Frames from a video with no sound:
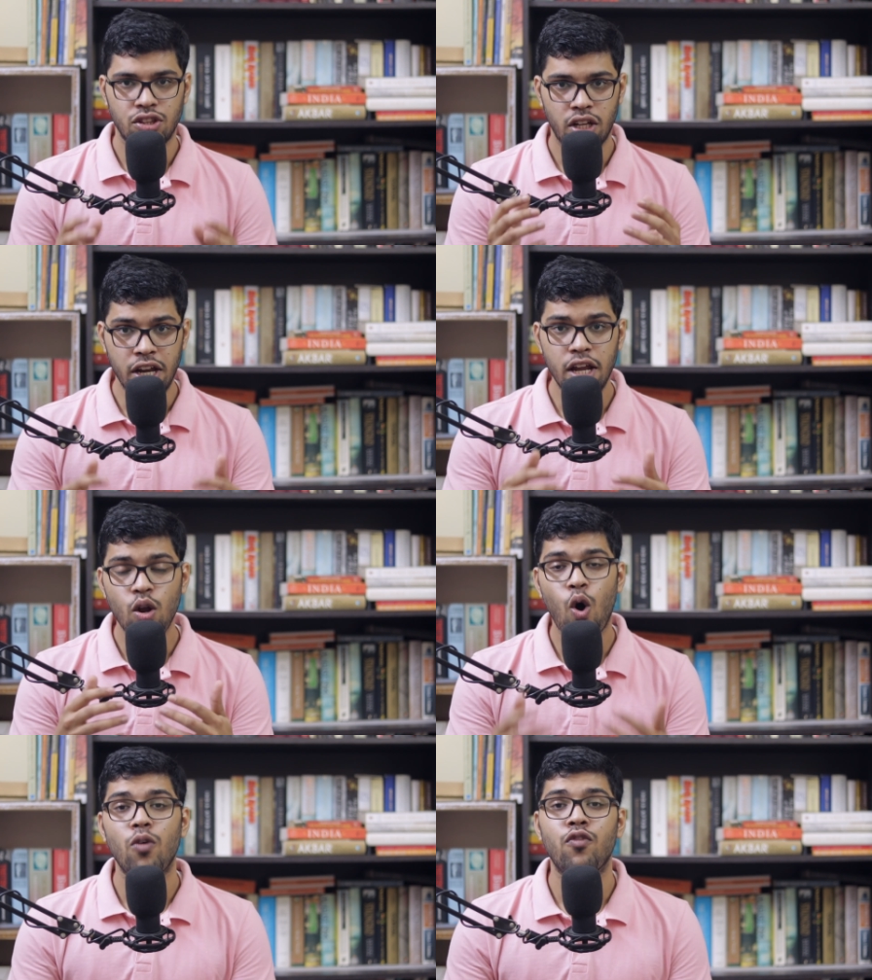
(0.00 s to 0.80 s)
The
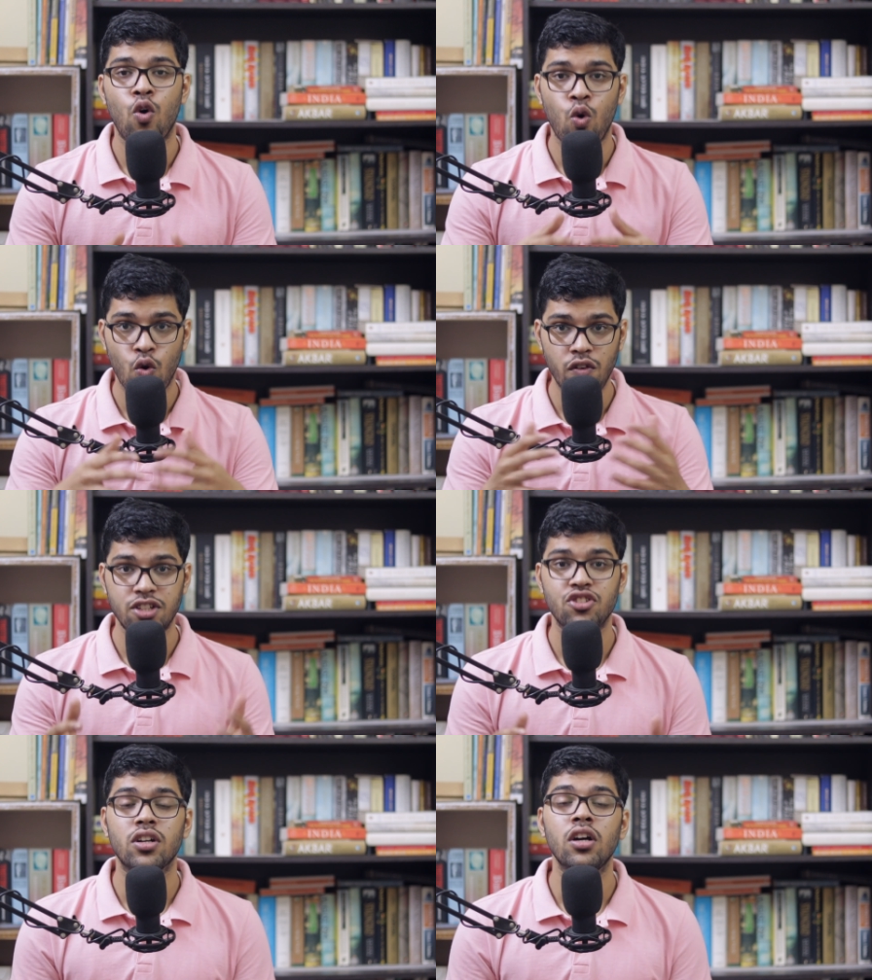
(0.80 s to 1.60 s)
reign of
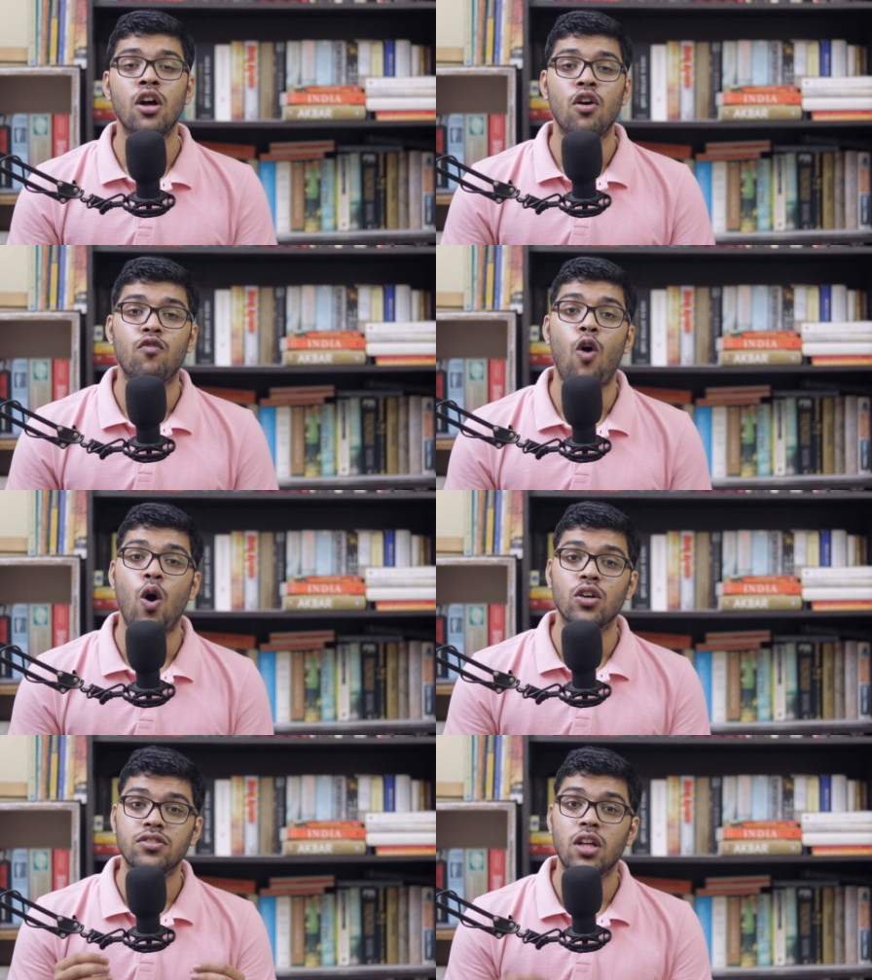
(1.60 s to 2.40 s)
Huvishk
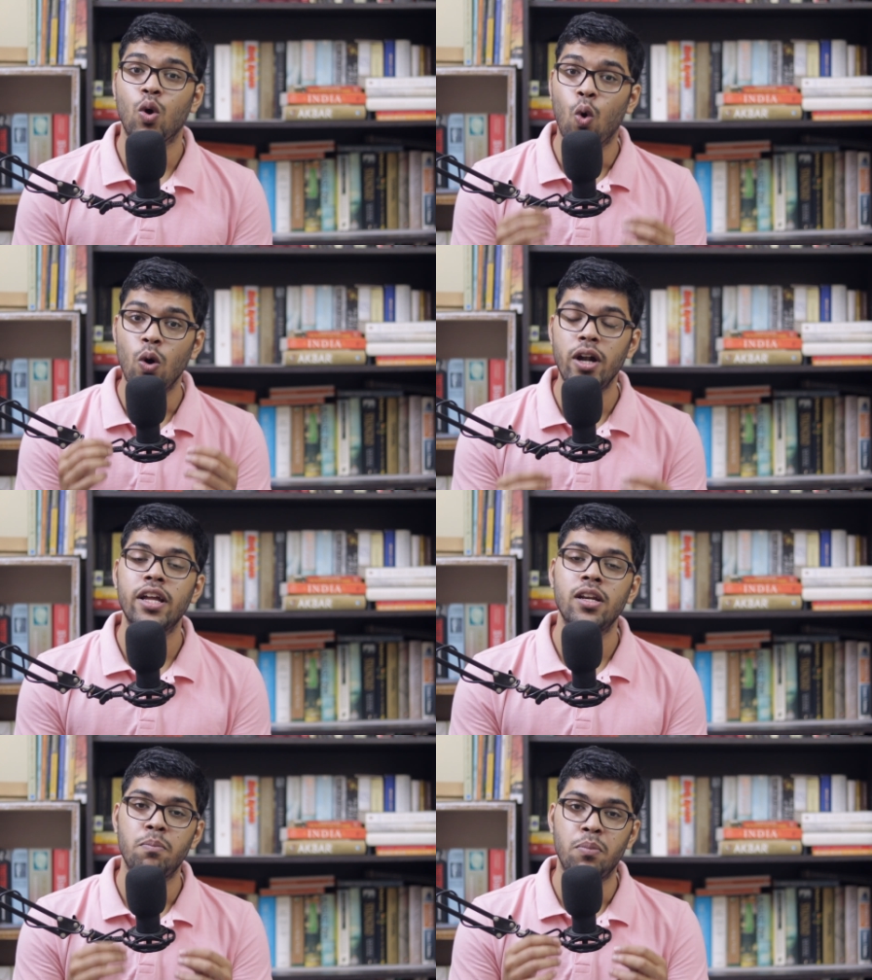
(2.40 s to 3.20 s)
was the
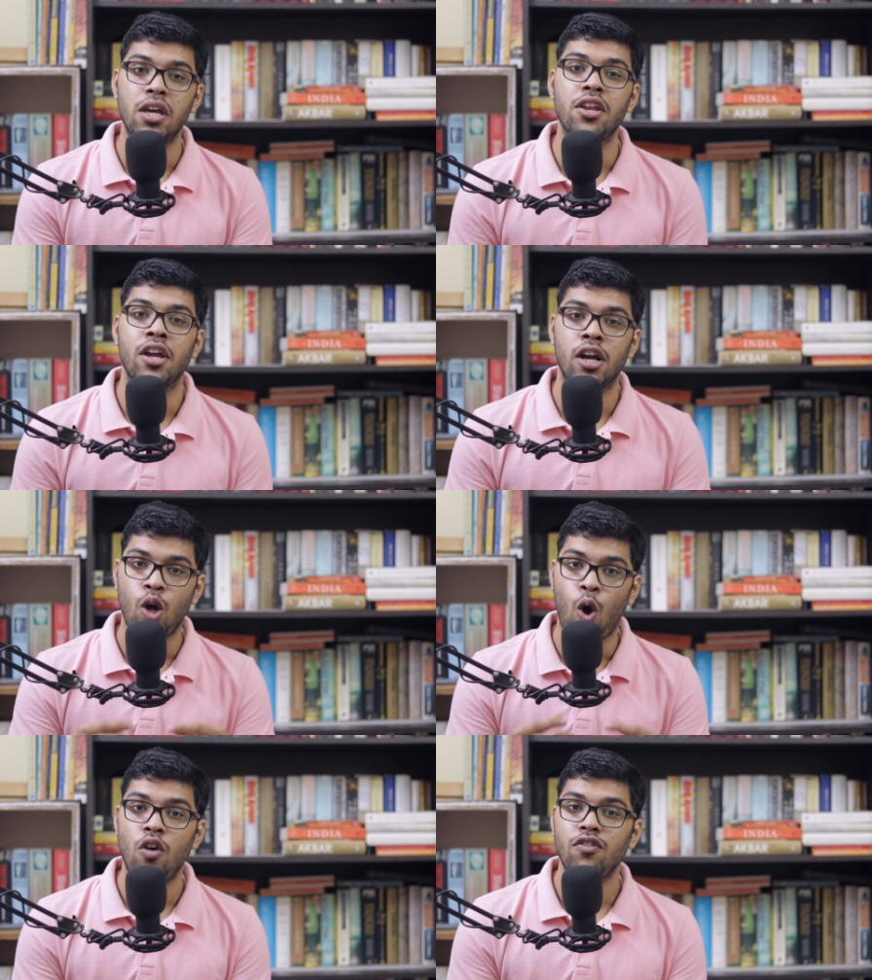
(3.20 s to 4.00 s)
golden
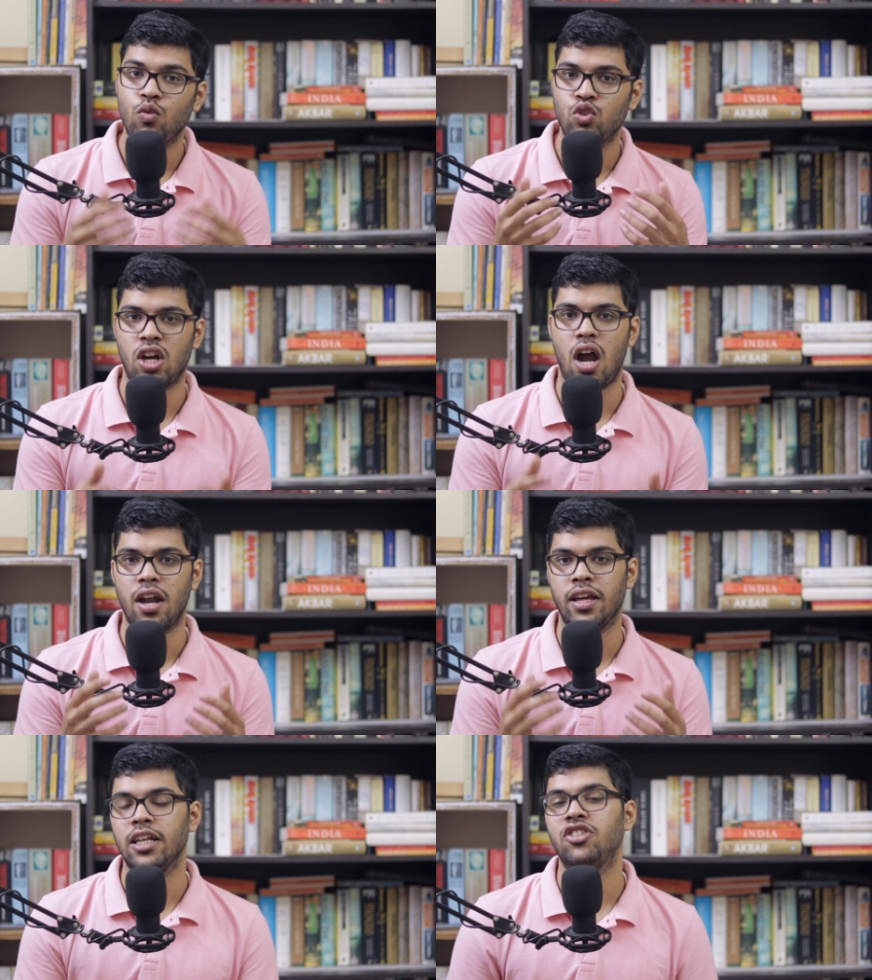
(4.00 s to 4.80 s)
period of
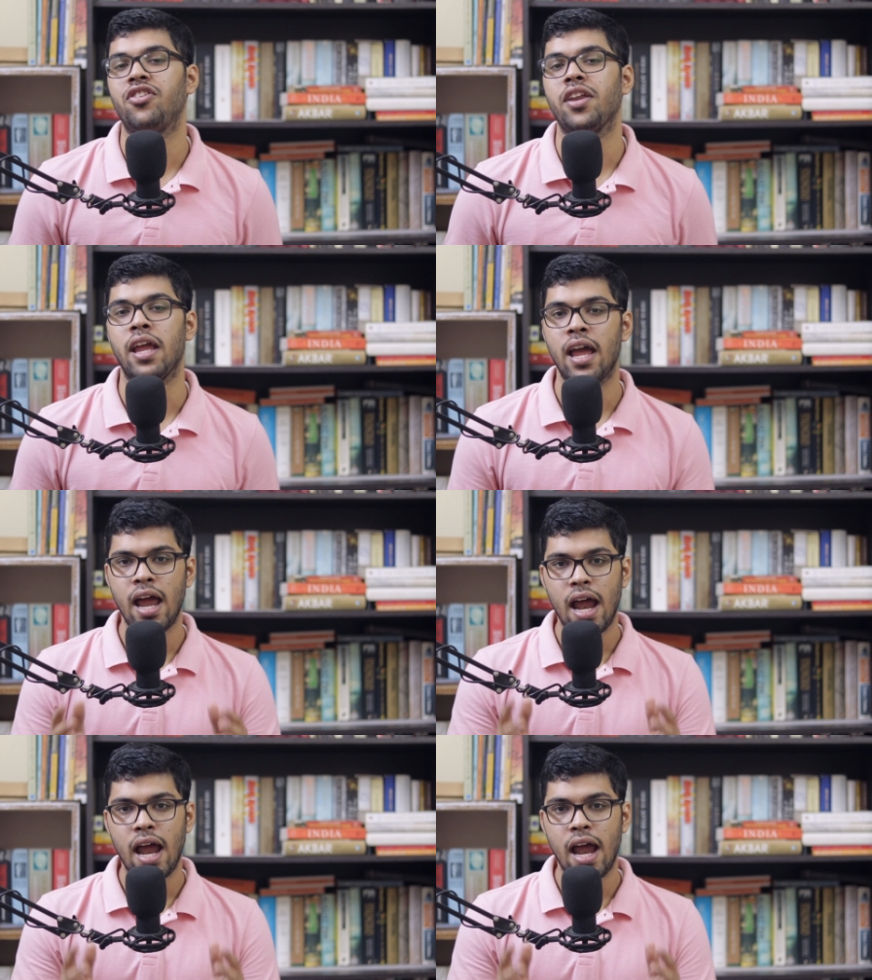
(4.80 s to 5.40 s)
Kushan history.